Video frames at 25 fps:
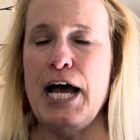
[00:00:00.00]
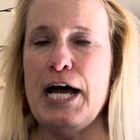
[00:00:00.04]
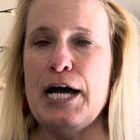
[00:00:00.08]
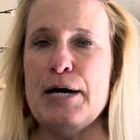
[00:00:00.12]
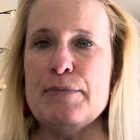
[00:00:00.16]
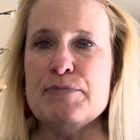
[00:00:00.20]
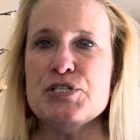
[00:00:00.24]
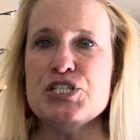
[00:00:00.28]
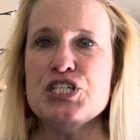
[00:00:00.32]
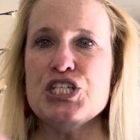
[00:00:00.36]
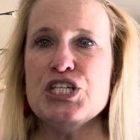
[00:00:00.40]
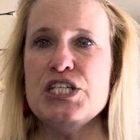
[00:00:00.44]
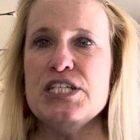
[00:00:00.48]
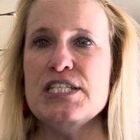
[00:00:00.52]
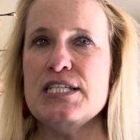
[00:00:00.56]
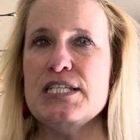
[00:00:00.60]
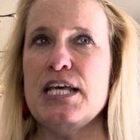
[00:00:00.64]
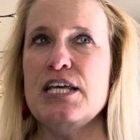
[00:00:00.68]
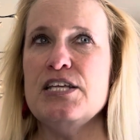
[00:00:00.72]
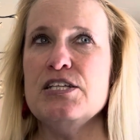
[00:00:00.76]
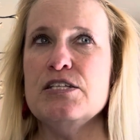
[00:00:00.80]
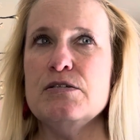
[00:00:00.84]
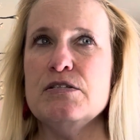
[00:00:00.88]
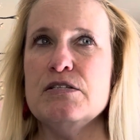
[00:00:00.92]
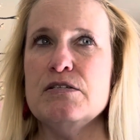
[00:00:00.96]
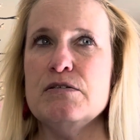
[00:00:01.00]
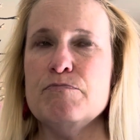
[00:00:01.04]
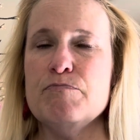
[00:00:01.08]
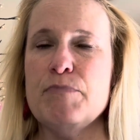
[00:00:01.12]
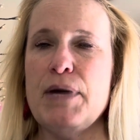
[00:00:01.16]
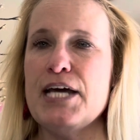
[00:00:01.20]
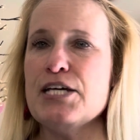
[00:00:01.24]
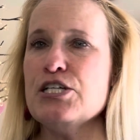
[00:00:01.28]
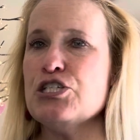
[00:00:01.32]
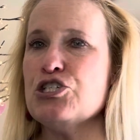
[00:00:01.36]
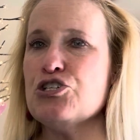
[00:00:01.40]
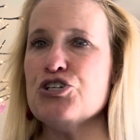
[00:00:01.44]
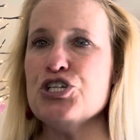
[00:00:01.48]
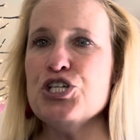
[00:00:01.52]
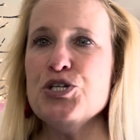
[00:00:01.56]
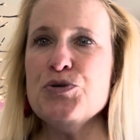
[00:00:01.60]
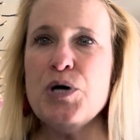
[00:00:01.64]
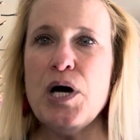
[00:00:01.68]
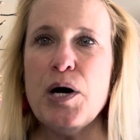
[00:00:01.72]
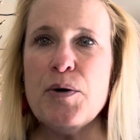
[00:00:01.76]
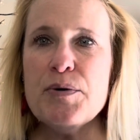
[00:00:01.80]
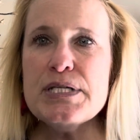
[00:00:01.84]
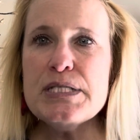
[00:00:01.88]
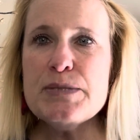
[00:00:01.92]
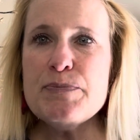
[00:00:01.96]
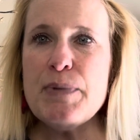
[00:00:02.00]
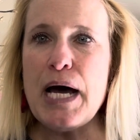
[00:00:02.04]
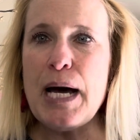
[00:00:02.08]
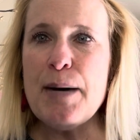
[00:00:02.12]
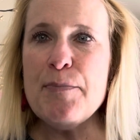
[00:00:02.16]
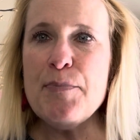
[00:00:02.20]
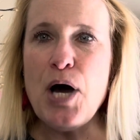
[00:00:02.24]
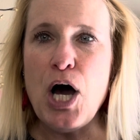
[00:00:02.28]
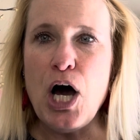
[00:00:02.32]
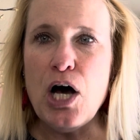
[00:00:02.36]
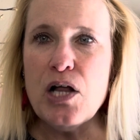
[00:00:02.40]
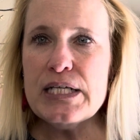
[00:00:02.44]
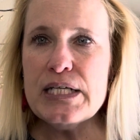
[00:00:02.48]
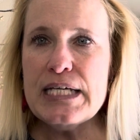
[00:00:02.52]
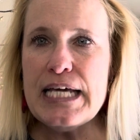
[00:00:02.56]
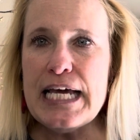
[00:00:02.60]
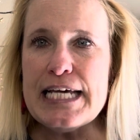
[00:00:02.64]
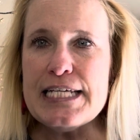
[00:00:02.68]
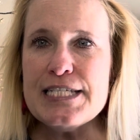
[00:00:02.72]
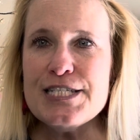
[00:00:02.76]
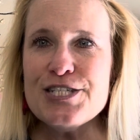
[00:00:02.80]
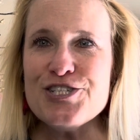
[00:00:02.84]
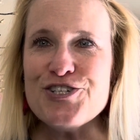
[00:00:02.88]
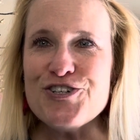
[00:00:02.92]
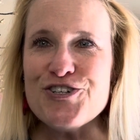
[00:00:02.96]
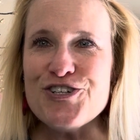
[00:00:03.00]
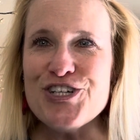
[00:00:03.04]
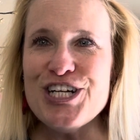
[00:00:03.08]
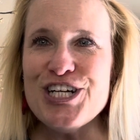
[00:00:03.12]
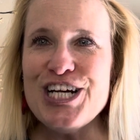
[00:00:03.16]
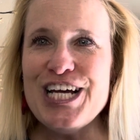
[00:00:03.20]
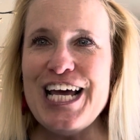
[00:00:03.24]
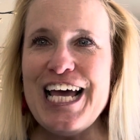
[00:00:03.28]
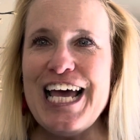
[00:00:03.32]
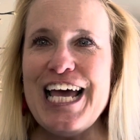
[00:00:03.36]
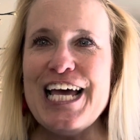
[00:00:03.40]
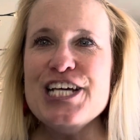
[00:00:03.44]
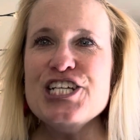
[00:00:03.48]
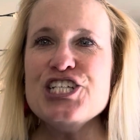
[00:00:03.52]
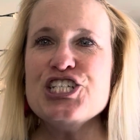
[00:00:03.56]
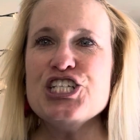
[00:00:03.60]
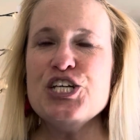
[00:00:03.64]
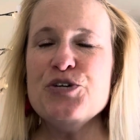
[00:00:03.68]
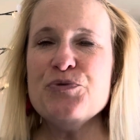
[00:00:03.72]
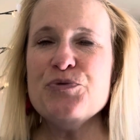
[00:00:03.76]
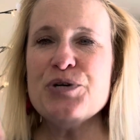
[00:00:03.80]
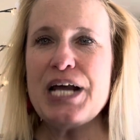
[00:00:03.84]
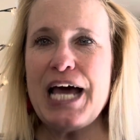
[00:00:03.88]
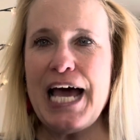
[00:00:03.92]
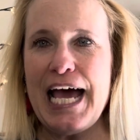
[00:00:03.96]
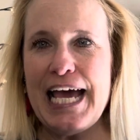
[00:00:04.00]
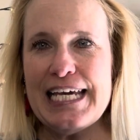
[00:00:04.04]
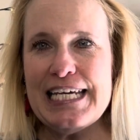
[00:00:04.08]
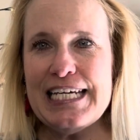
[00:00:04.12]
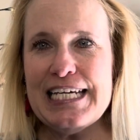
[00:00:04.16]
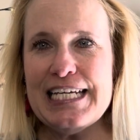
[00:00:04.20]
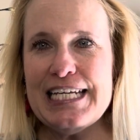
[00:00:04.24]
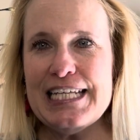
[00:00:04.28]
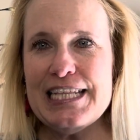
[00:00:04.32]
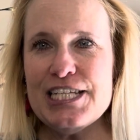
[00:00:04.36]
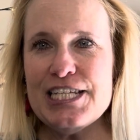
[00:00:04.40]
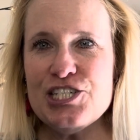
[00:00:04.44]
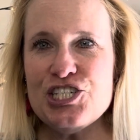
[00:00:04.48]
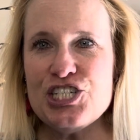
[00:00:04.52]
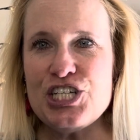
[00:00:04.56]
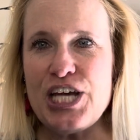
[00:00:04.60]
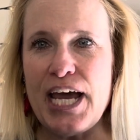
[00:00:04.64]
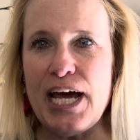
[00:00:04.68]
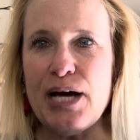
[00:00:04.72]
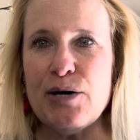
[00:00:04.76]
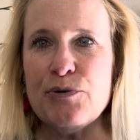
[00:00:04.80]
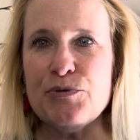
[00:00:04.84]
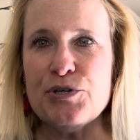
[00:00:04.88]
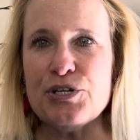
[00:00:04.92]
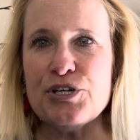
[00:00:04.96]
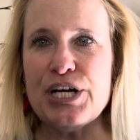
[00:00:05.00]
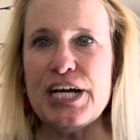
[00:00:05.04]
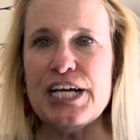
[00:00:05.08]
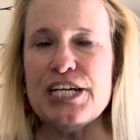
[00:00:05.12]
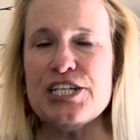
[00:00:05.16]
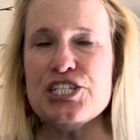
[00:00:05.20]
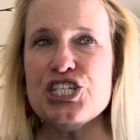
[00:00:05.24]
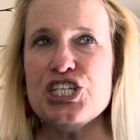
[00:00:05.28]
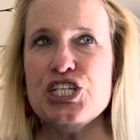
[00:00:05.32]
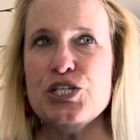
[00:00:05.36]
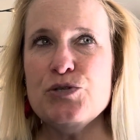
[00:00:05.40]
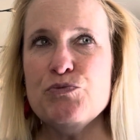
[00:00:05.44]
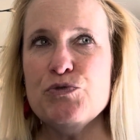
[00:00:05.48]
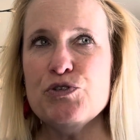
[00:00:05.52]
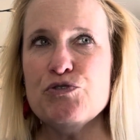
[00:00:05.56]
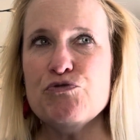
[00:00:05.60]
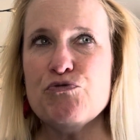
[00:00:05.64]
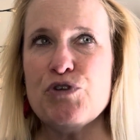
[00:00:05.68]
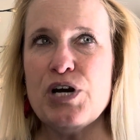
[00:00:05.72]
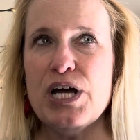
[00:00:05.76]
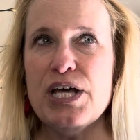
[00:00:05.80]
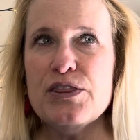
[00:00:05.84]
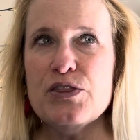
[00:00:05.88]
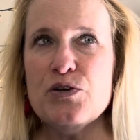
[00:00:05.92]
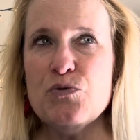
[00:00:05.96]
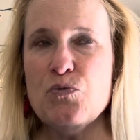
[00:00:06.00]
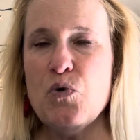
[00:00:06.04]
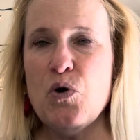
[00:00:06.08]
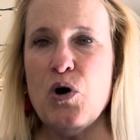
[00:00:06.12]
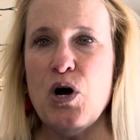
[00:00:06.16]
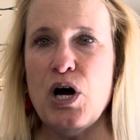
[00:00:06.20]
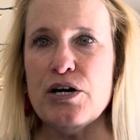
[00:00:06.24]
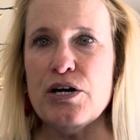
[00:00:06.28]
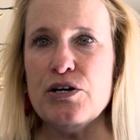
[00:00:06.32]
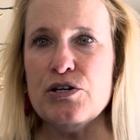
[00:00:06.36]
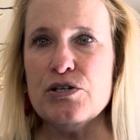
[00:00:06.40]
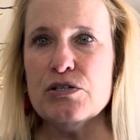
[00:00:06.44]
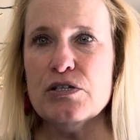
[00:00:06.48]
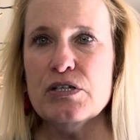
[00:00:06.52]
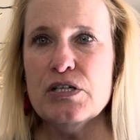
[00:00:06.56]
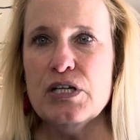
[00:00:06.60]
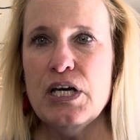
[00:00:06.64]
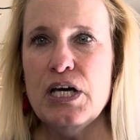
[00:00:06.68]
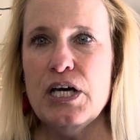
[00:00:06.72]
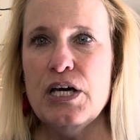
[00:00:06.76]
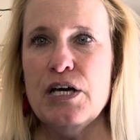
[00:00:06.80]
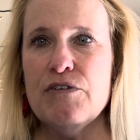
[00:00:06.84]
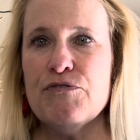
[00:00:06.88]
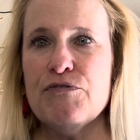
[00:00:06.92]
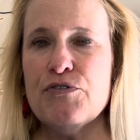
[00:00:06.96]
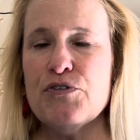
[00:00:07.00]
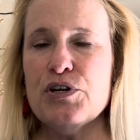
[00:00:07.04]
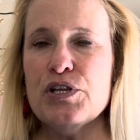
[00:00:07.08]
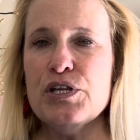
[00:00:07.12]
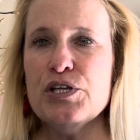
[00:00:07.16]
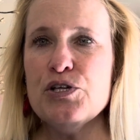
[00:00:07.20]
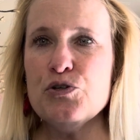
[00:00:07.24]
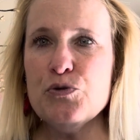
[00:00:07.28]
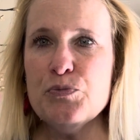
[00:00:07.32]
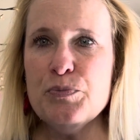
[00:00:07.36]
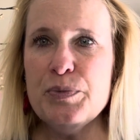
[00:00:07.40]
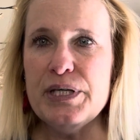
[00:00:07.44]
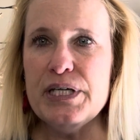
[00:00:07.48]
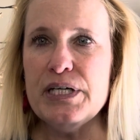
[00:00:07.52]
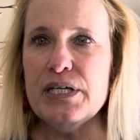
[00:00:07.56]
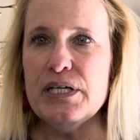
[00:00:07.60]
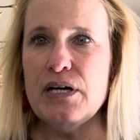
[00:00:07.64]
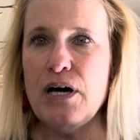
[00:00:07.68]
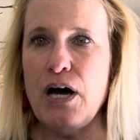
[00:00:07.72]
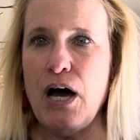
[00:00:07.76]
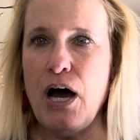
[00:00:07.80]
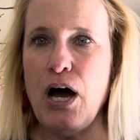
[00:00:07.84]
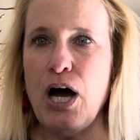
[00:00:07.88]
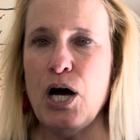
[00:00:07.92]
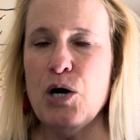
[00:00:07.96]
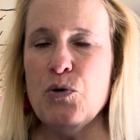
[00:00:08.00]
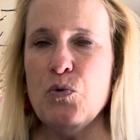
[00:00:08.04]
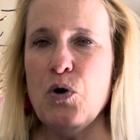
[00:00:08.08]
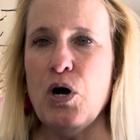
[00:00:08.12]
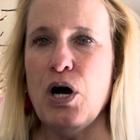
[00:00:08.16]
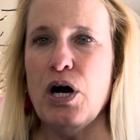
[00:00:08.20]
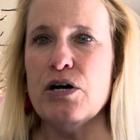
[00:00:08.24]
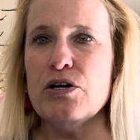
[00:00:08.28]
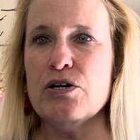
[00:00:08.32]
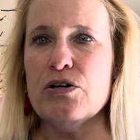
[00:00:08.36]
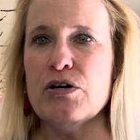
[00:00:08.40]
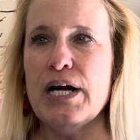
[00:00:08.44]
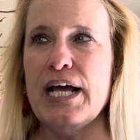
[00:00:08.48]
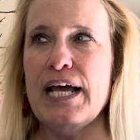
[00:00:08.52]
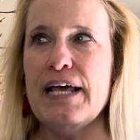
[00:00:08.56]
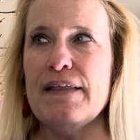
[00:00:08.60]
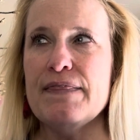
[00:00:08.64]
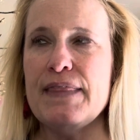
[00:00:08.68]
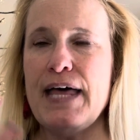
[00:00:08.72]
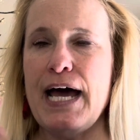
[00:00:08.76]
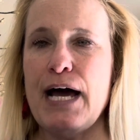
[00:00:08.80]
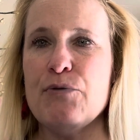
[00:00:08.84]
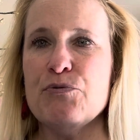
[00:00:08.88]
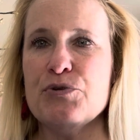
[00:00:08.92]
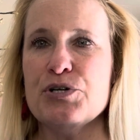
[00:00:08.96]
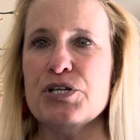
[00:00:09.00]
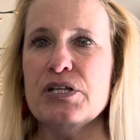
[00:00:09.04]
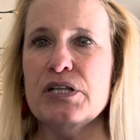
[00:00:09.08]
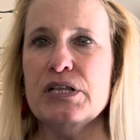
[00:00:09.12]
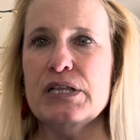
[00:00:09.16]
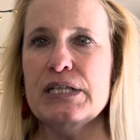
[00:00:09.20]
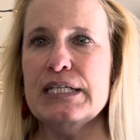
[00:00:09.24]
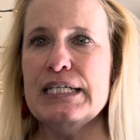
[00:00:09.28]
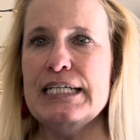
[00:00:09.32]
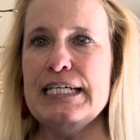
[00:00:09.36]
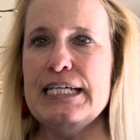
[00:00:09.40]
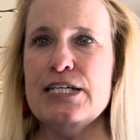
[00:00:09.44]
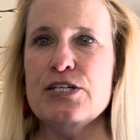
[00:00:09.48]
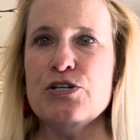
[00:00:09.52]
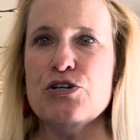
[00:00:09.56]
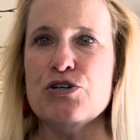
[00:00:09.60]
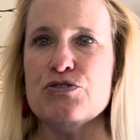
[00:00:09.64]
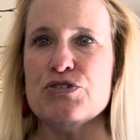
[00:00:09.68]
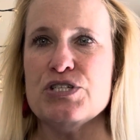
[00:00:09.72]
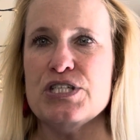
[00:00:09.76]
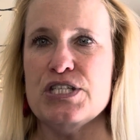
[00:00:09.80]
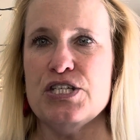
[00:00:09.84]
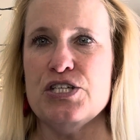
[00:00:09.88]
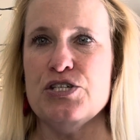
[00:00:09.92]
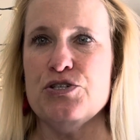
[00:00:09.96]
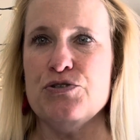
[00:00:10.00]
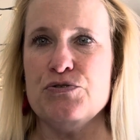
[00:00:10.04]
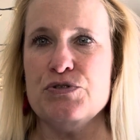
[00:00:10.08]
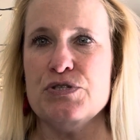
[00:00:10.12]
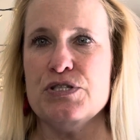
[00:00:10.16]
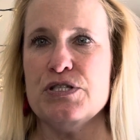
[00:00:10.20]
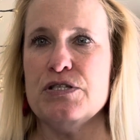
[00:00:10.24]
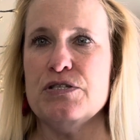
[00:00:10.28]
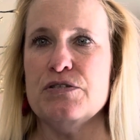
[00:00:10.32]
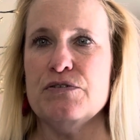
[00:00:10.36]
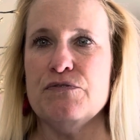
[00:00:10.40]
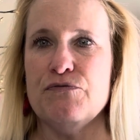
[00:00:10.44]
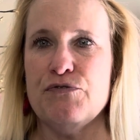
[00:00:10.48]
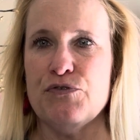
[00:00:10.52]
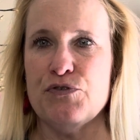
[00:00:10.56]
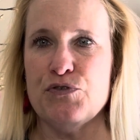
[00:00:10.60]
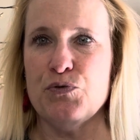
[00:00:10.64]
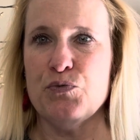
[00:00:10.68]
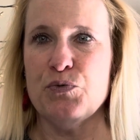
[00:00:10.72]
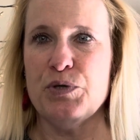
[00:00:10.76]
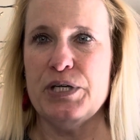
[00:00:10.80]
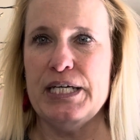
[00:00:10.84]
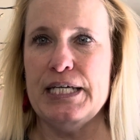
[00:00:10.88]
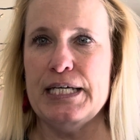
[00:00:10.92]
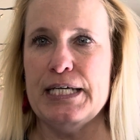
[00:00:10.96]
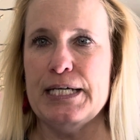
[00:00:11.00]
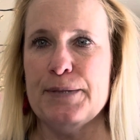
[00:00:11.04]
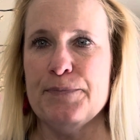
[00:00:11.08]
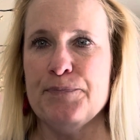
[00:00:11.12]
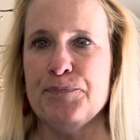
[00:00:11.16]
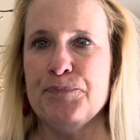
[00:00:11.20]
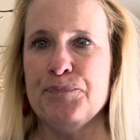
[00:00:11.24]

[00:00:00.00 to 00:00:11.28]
She said, make sure you always buy polyester. She would hang it in the shower, and she would run the water for a little bit, hot water, and that would clean her suits for the week.